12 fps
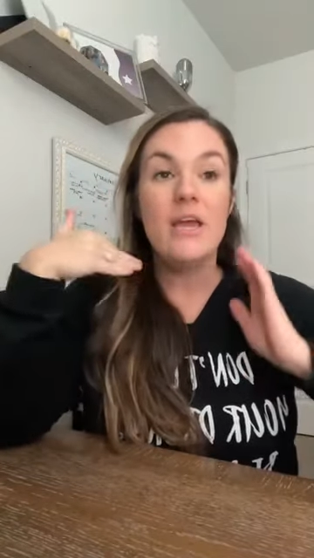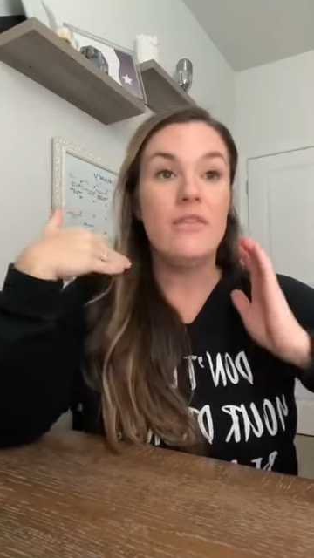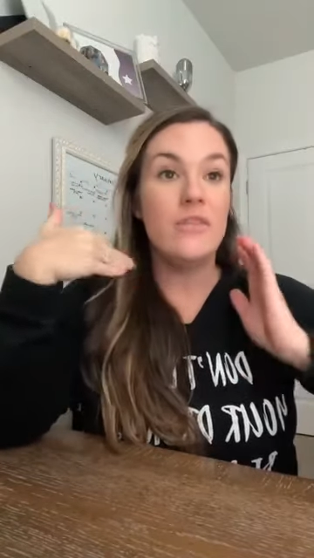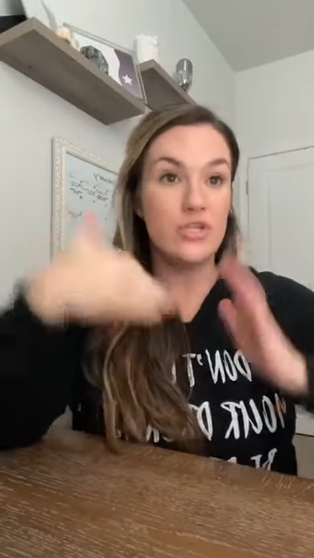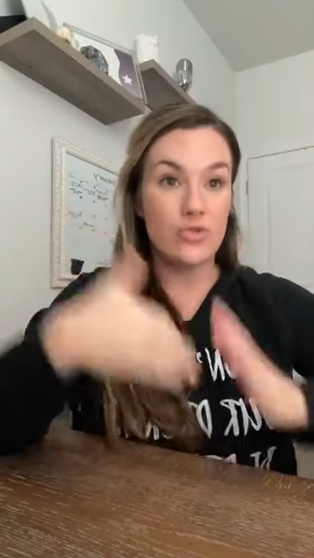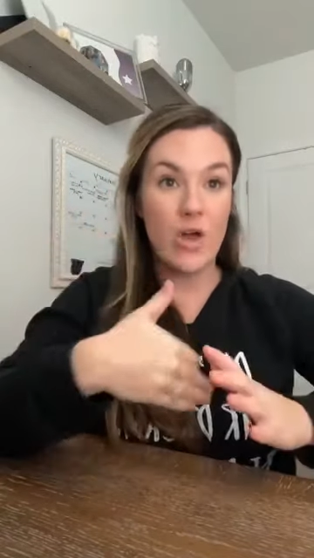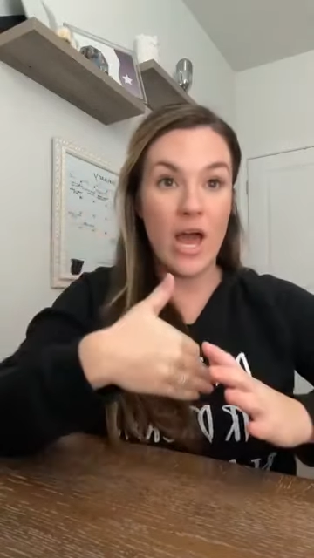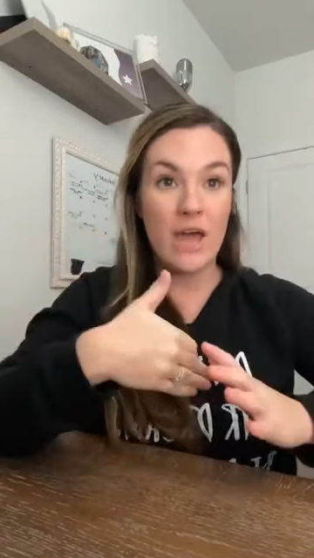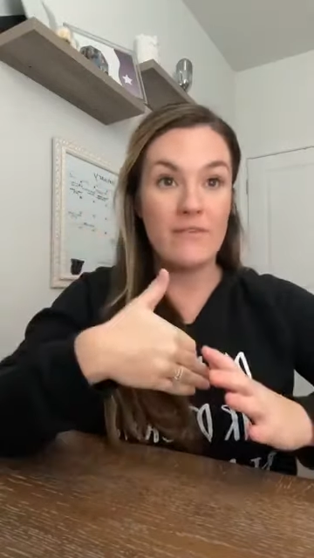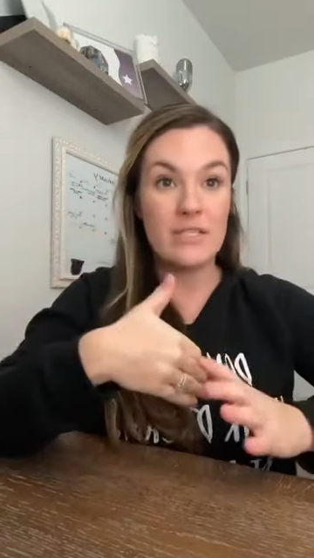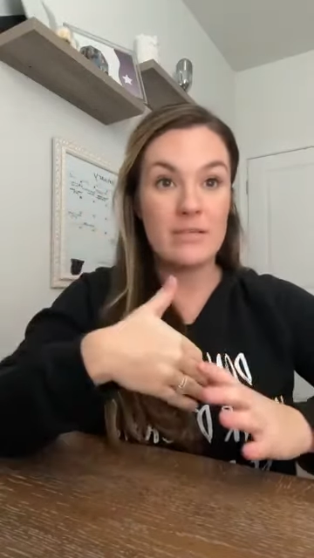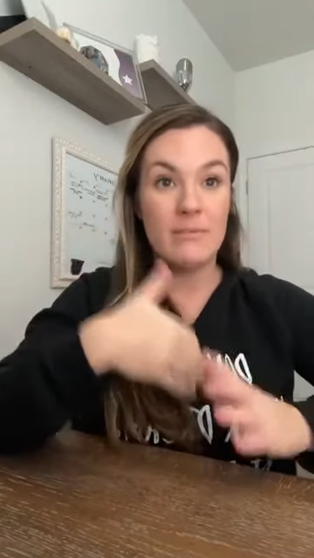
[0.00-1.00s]
The
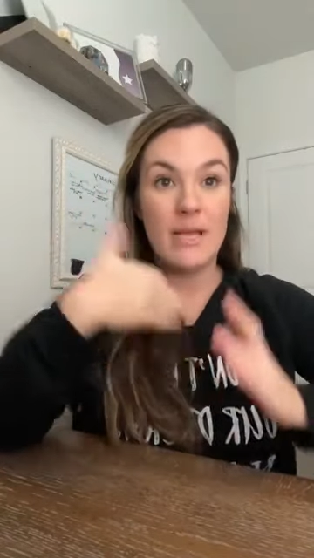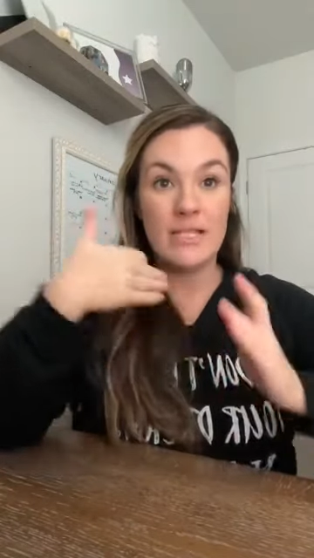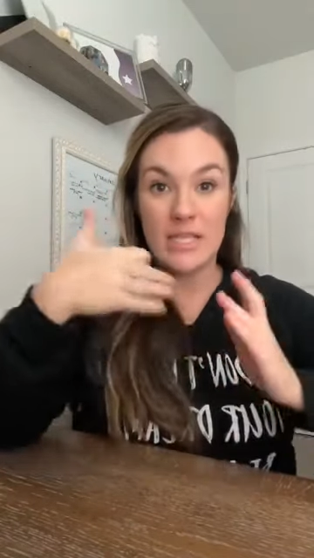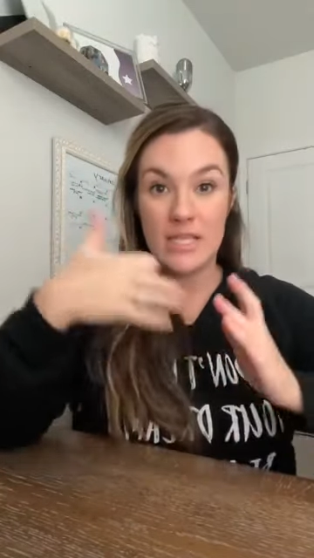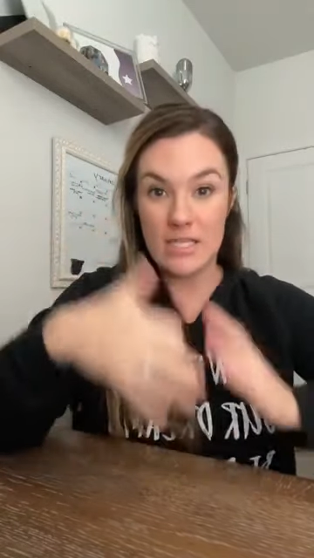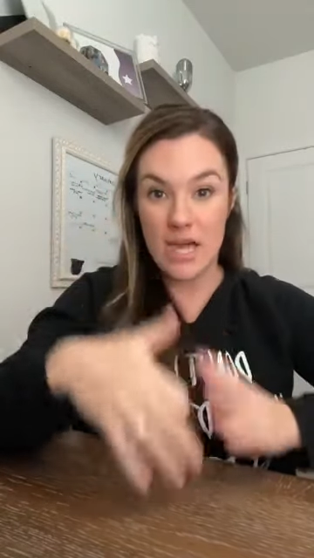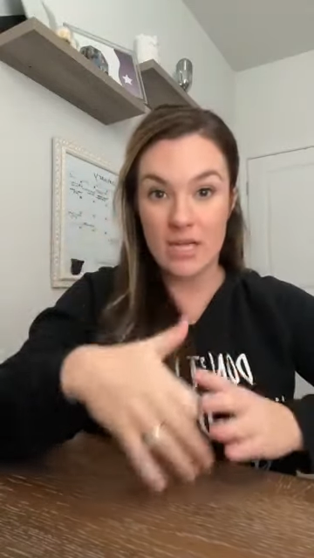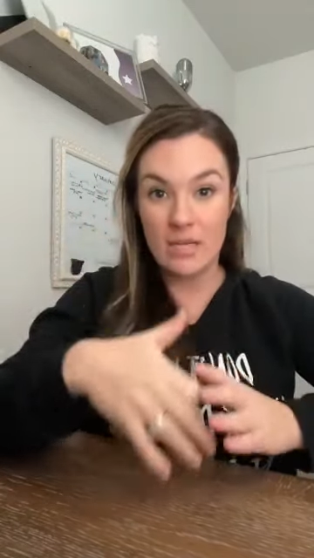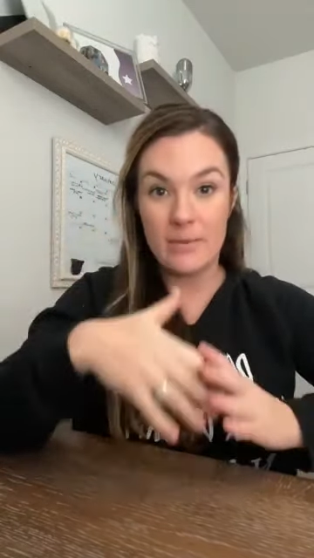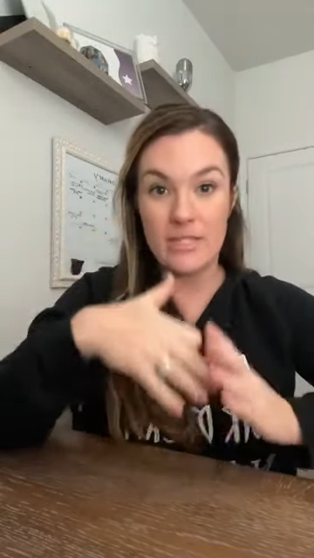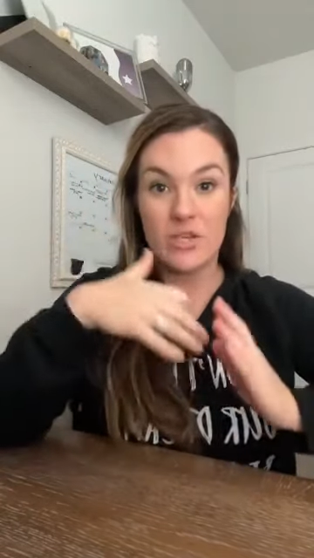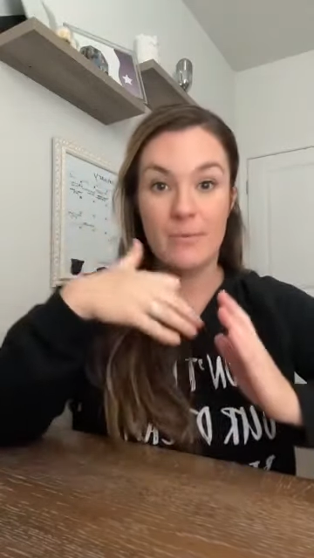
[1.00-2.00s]
drive is amazing. The
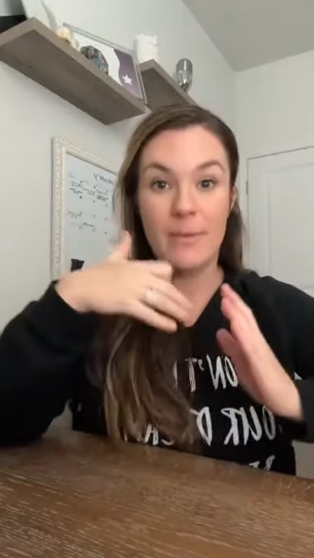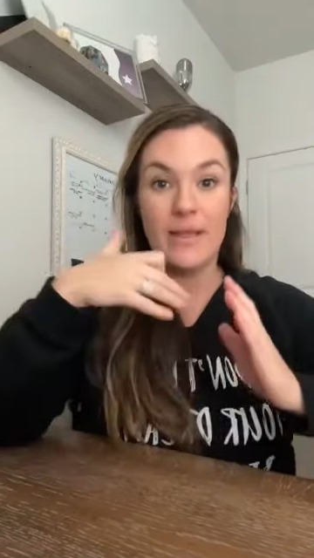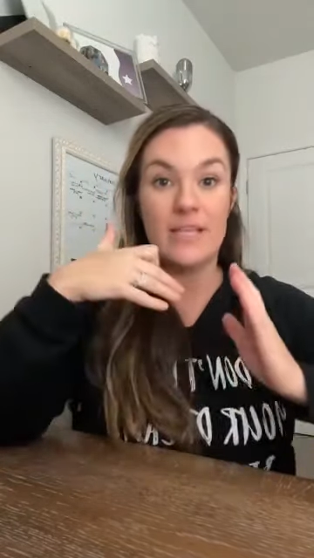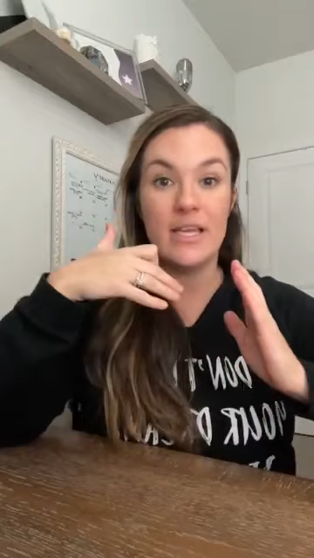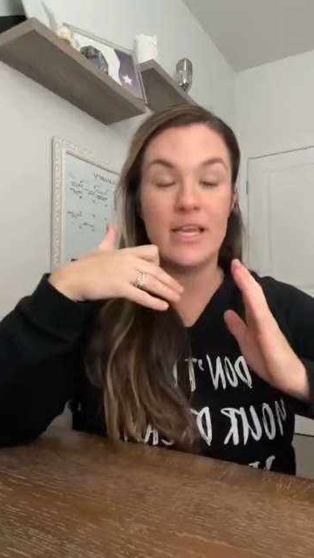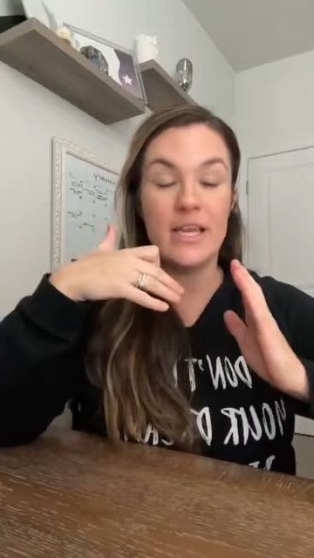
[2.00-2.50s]
documents are amazing.